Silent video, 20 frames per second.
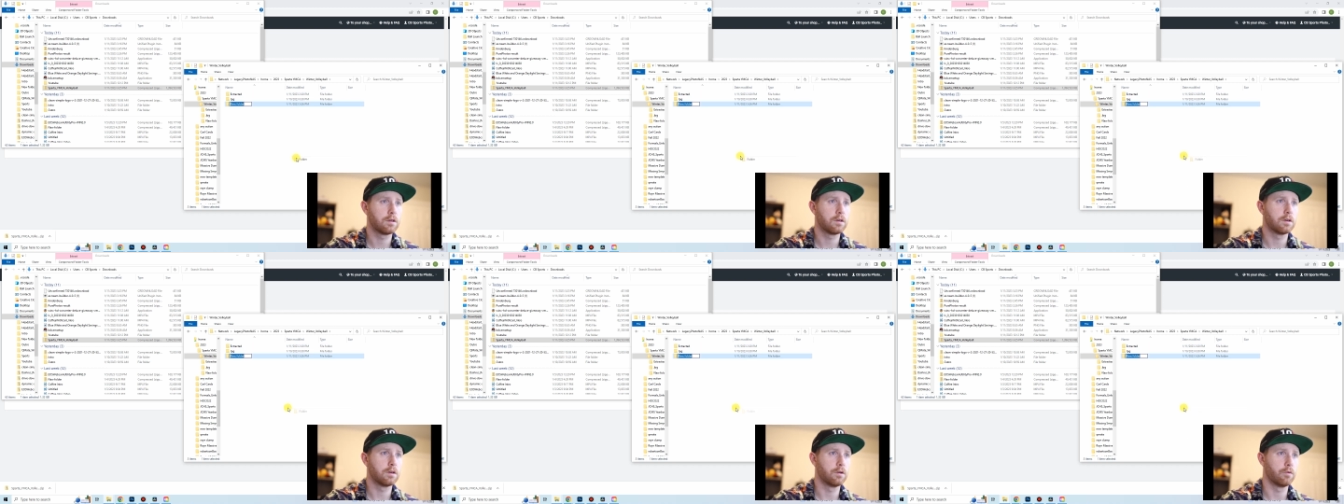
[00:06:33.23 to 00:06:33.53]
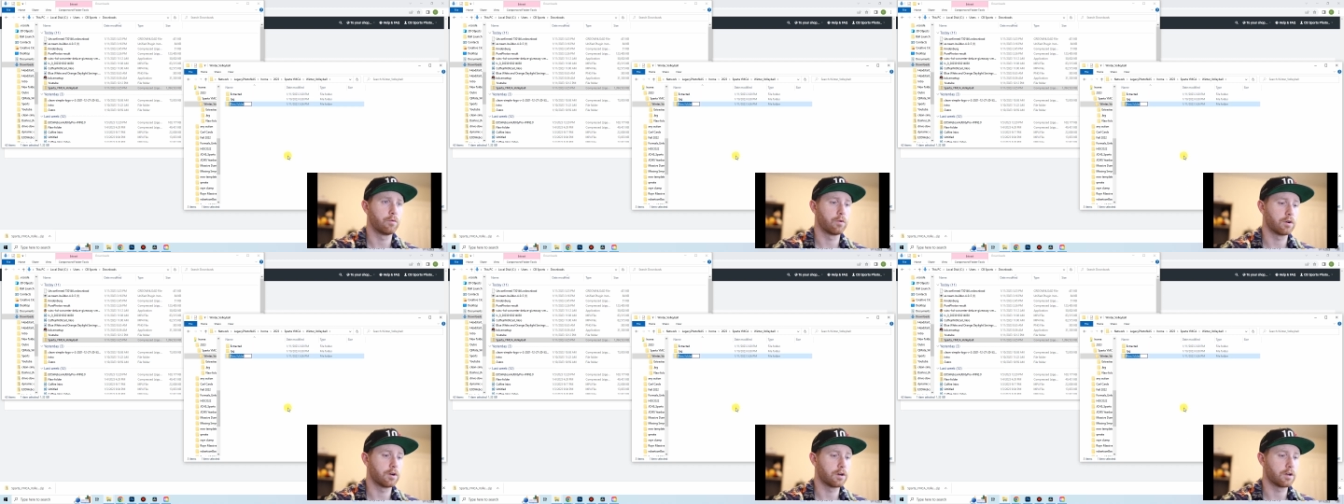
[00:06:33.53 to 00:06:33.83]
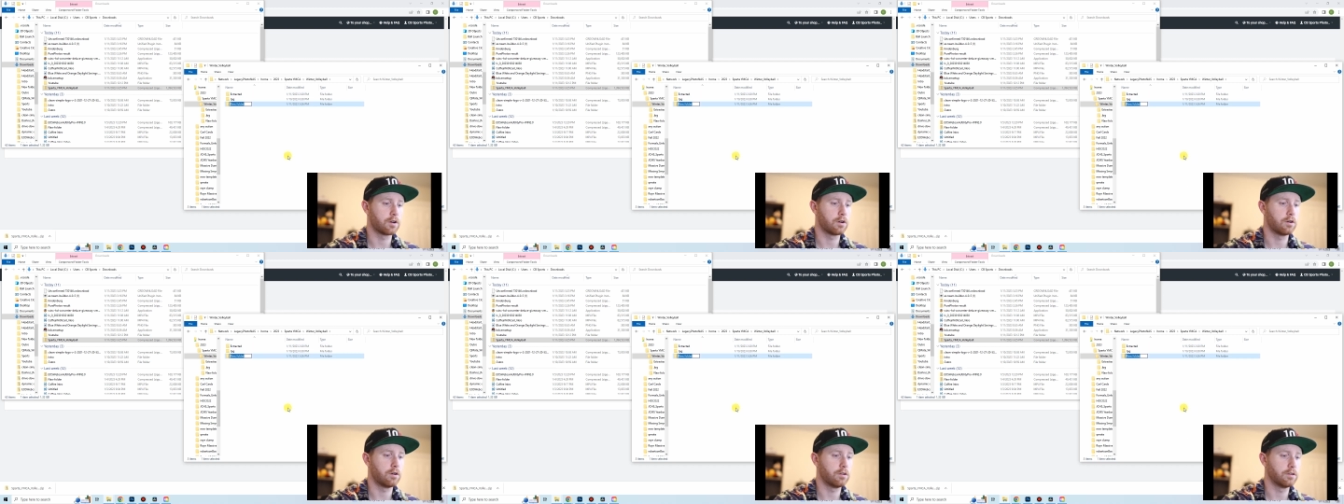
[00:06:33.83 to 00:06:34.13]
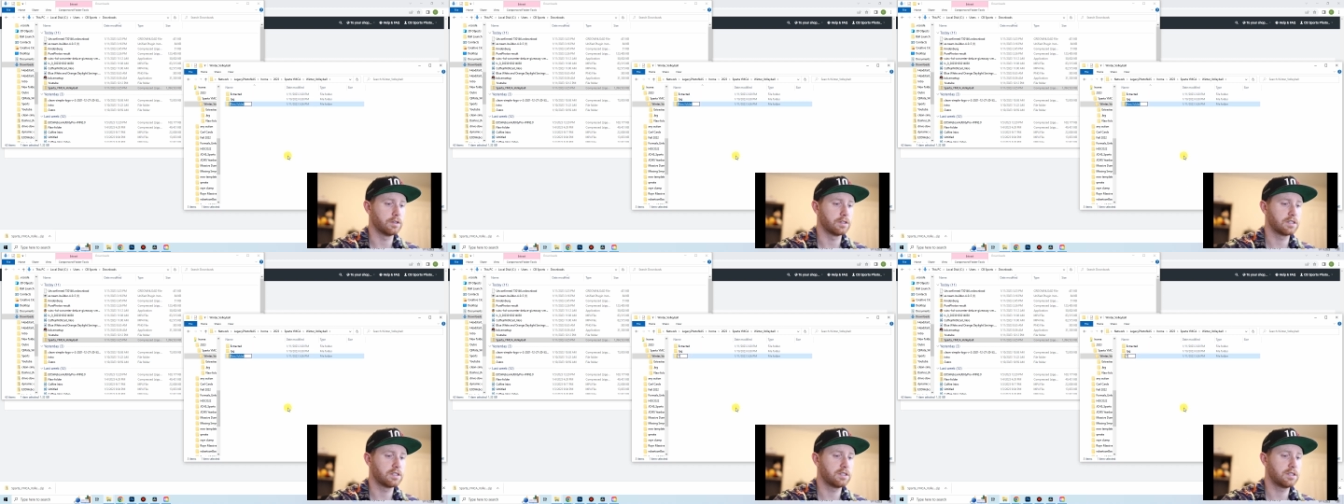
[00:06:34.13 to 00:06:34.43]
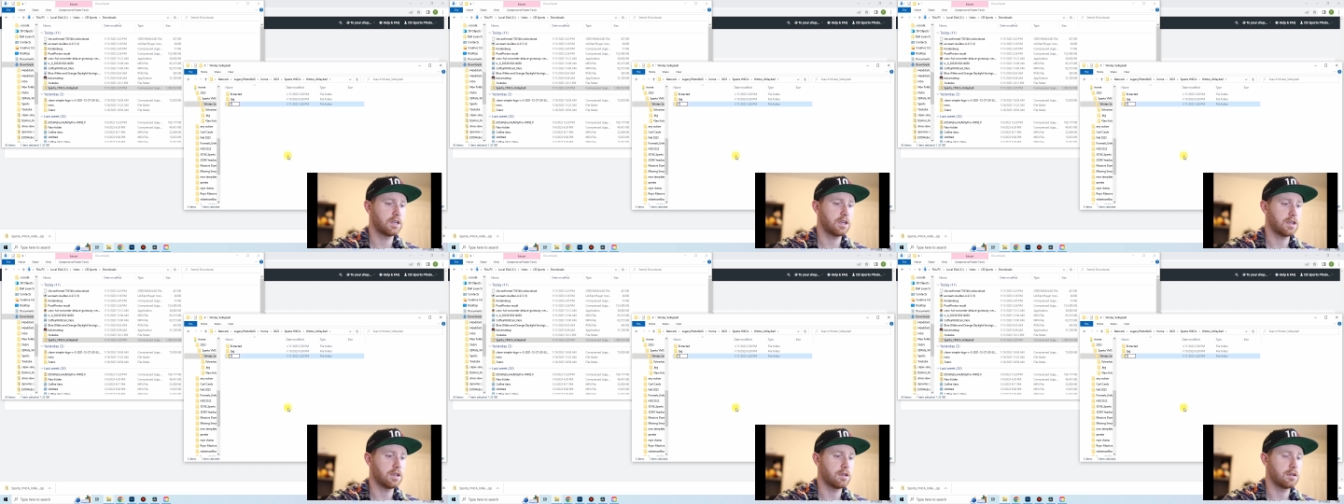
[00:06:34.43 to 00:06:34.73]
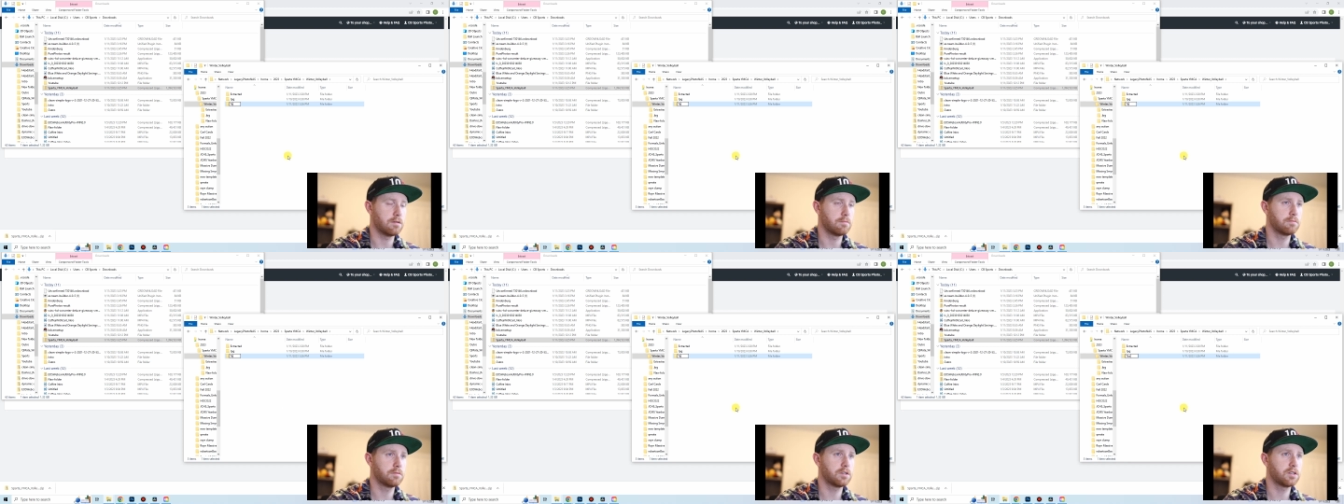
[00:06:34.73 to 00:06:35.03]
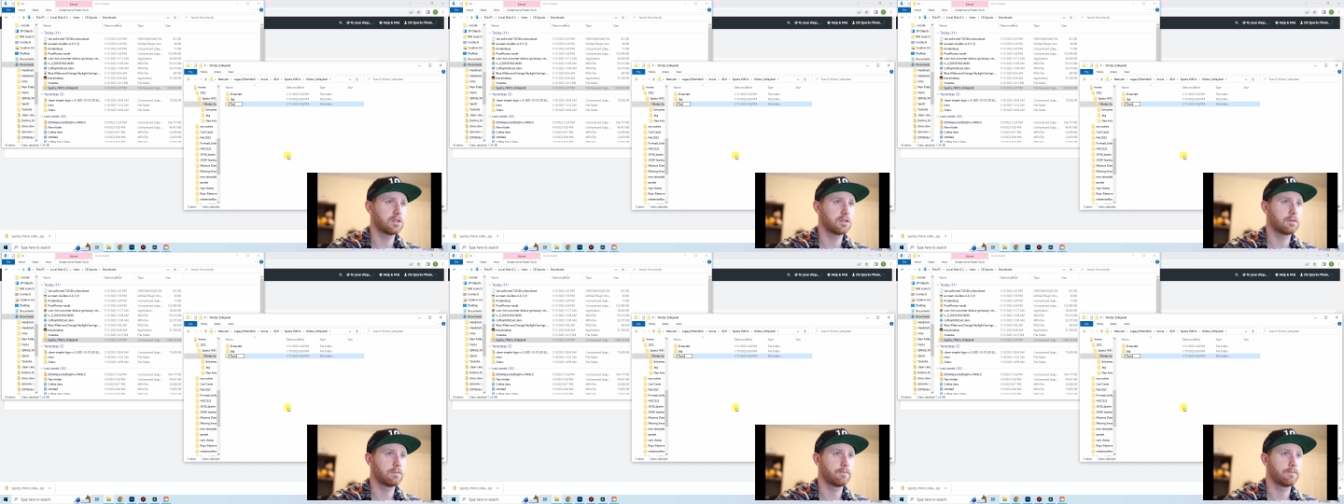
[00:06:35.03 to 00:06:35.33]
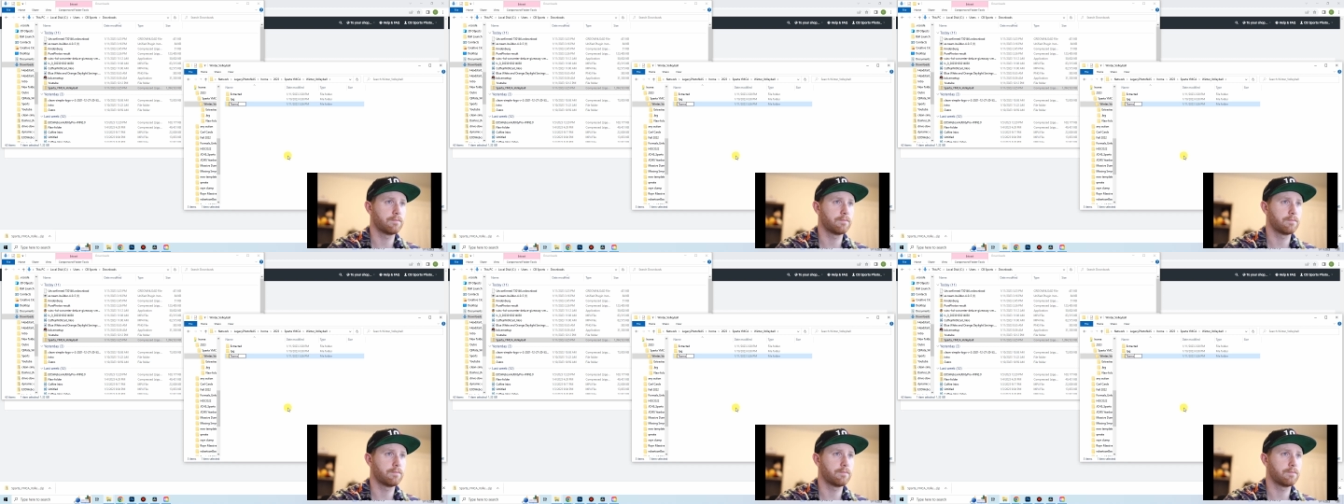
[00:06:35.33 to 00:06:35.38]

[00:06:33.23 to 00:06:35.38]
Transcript: And we're going to call this teams,